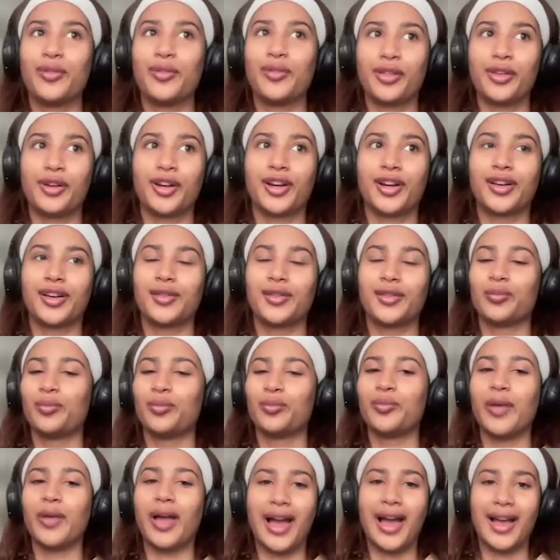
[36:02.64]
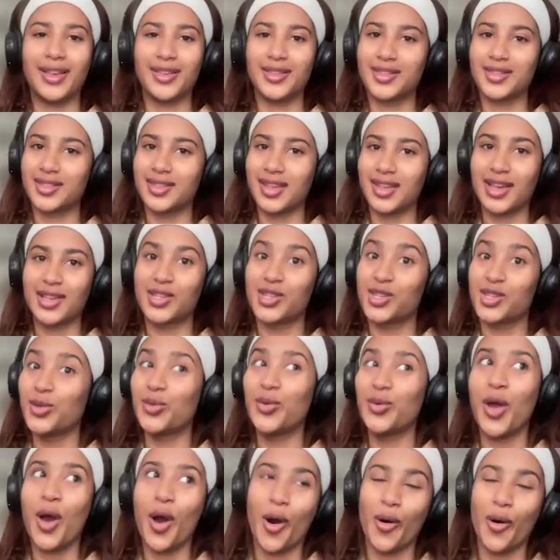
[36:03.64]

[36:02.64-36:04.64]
Big Brother, as you